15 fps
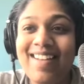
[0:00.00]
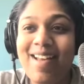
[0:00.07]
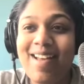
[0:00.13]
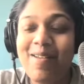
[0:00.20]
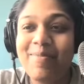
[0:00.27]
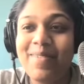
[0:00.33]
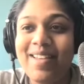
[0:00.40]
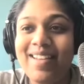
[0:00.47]

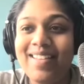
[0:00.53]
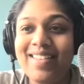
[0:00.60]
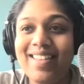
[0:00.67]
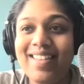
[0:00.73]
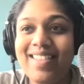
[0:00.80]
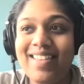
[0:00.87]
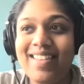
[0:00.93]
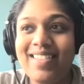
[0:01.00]
And
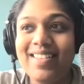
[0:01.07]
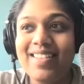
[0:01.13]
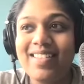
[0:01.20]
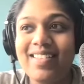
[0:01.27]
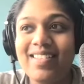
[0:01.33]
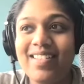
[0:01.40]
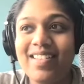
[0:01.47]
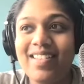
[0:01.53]
I think
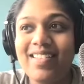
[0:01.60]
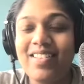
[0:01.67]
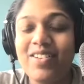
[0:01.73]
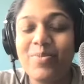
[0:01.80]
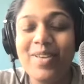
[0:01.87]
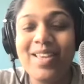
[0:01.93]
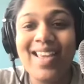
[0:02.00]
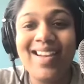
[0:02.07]
that,
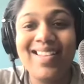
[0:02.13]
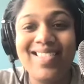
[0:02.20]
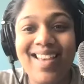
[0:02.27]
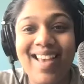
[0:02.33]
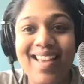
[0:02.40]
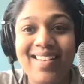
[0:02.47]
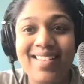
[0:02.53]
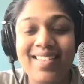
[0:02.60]
we get at
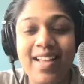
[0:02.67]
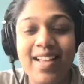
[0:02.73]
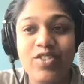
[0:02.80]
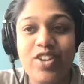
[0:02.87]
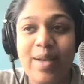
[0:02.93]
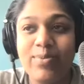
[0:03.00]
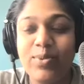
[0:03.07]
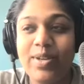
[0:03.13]
that in that
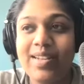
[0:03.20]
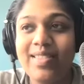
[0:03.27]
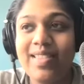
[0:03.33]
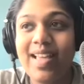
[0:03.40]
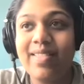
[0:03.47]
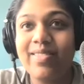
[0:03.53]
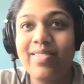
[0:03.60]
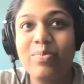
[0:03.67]
chapter, we get at
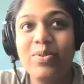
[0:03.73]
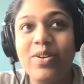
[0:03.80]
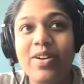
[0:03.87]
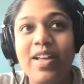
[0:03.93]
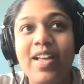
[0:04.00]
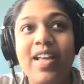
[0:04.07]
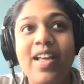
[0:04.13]
that in the book.